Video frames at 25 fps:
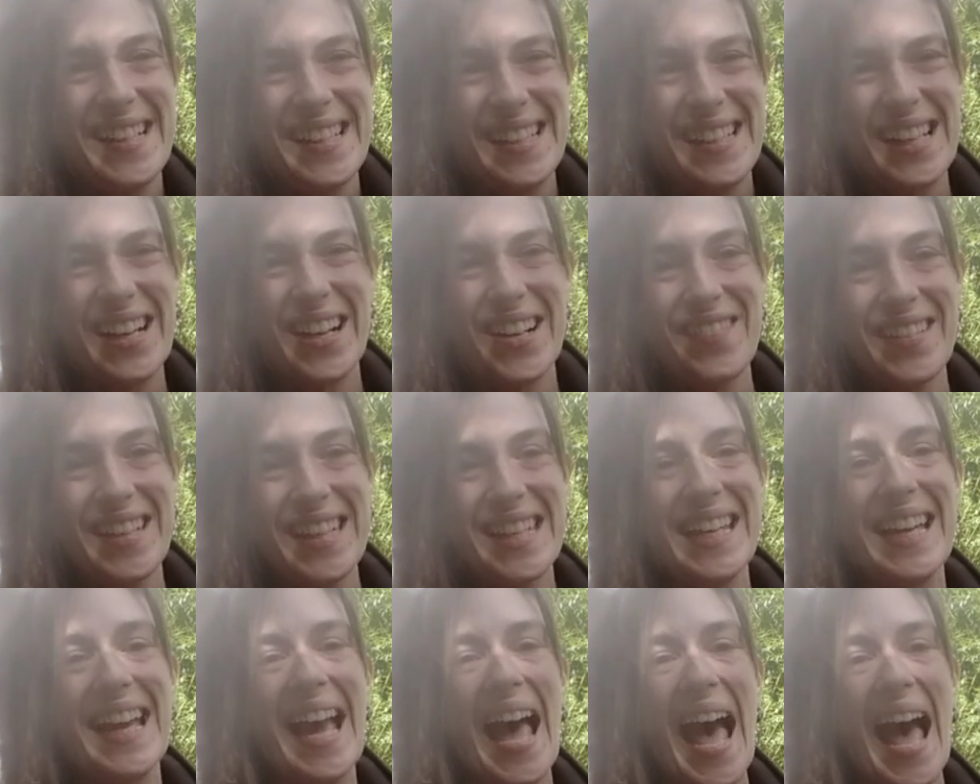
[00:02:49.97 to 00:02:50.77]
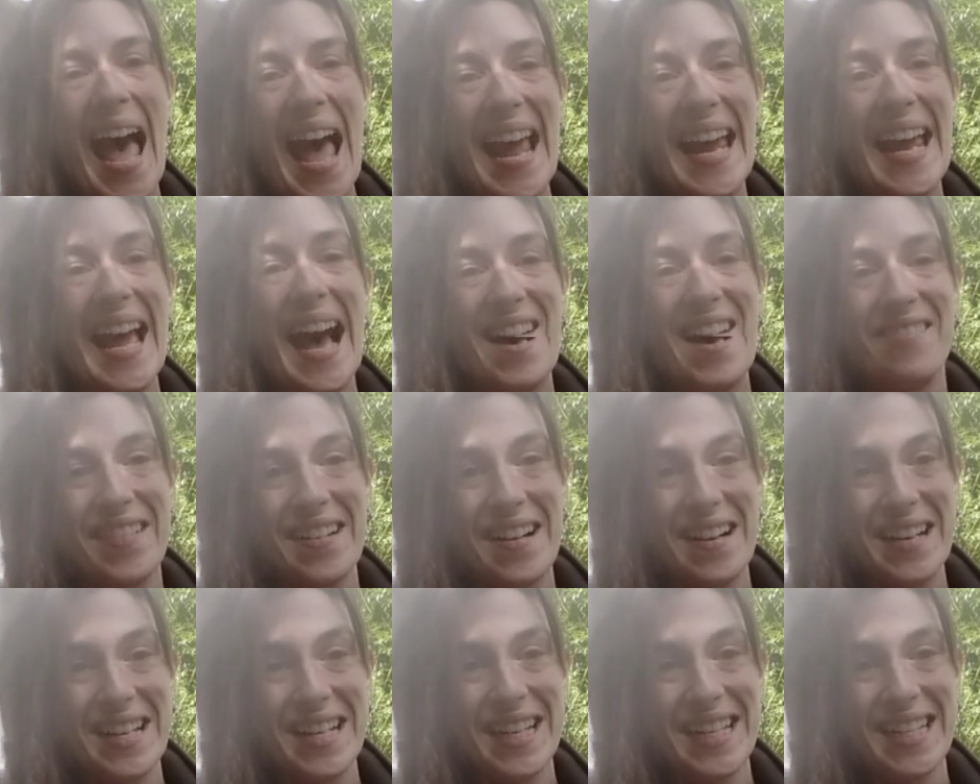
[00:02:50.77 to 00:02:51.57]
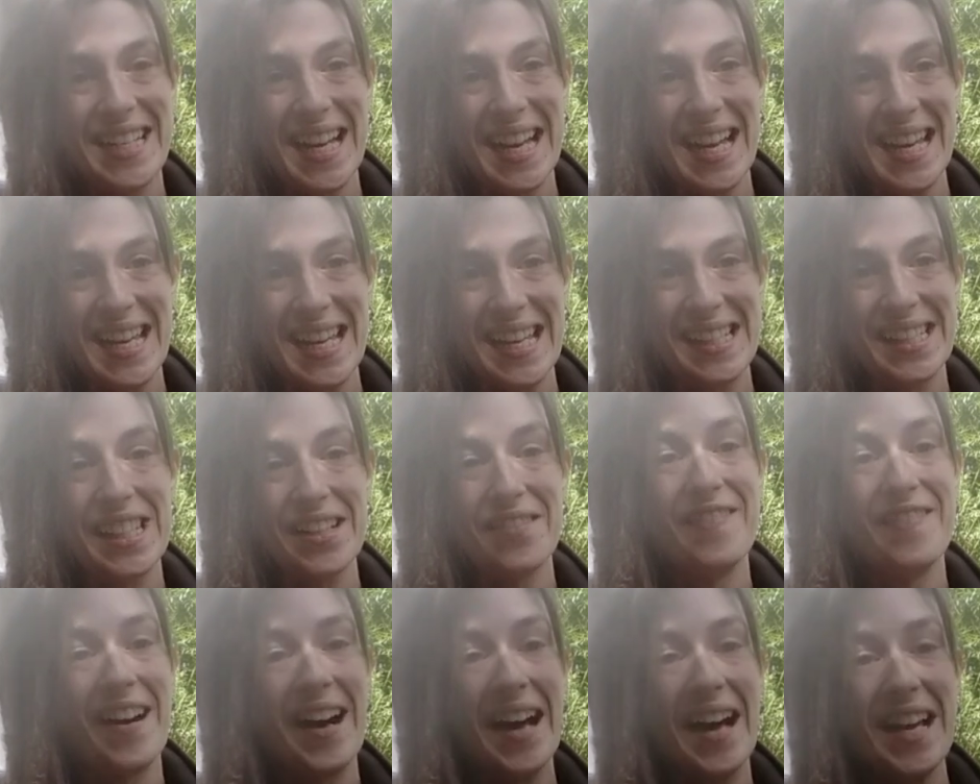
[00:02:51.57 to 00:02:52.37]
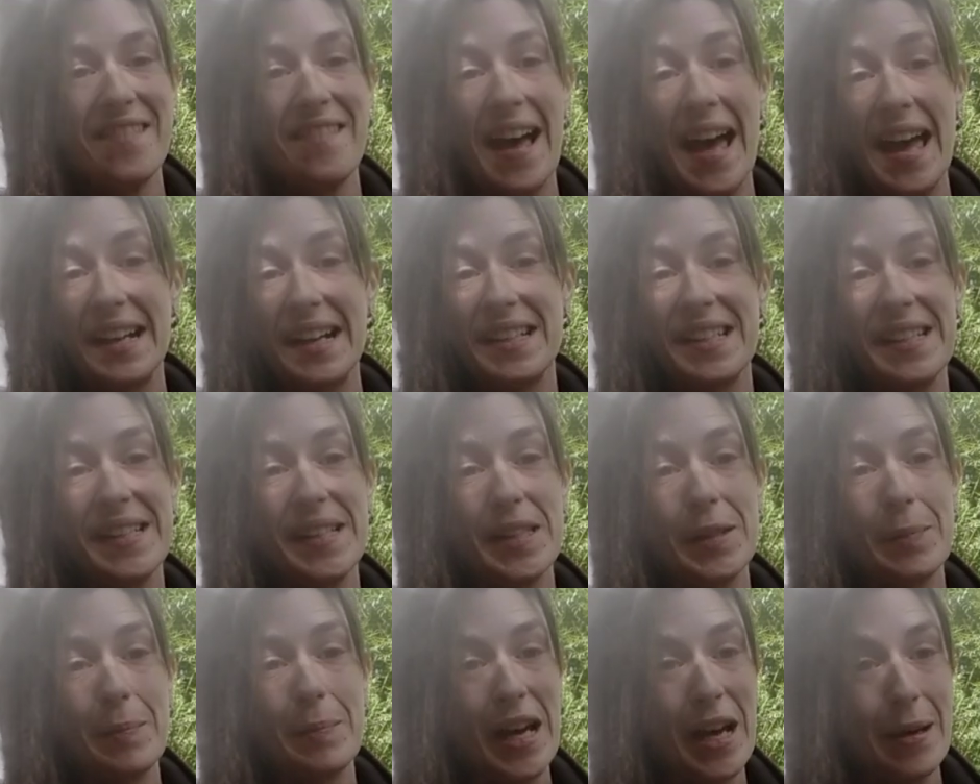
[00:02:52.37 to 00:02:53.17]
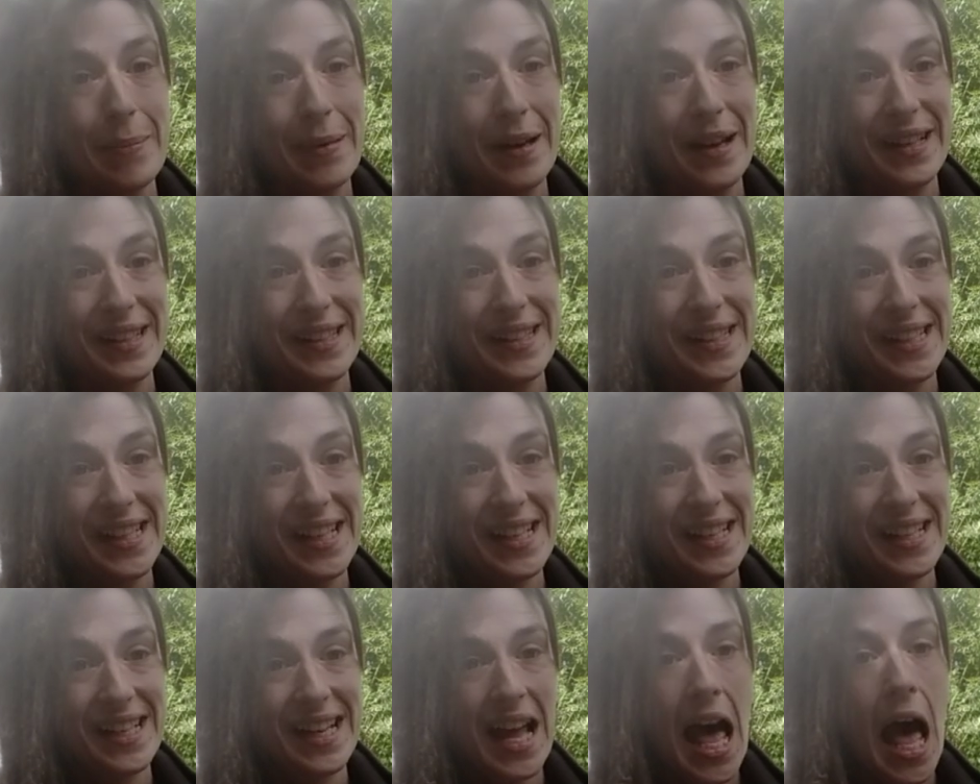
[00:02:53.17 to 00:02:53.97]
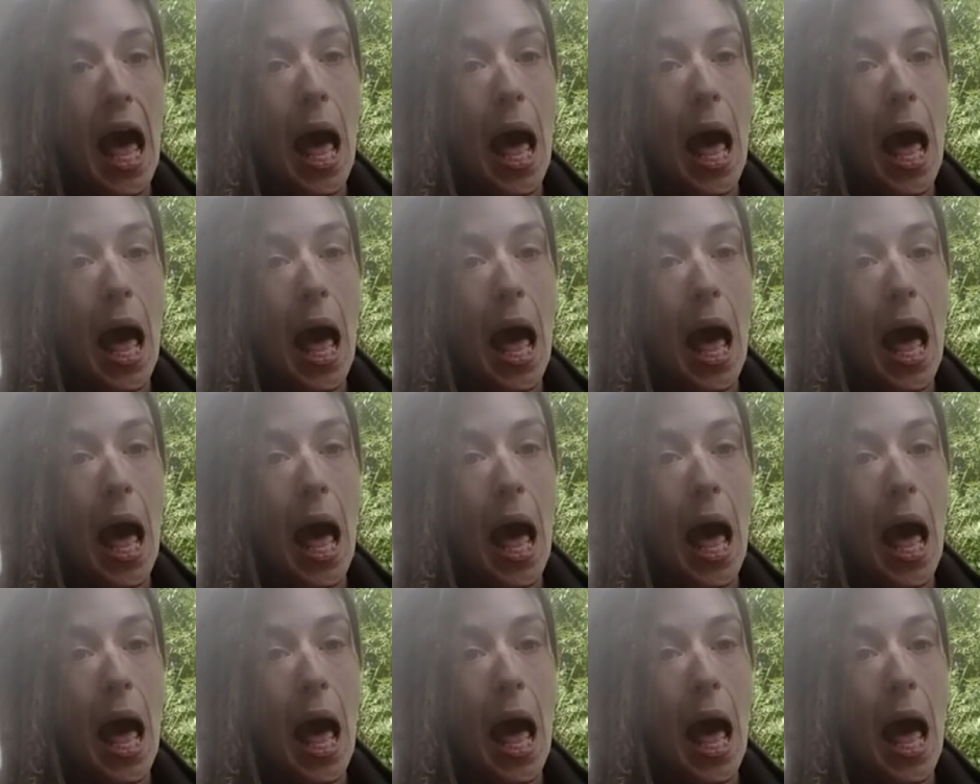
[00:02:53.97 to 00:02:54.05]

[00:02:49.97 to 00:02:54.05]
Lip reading: sorry, the UK average is 5 hectares per person.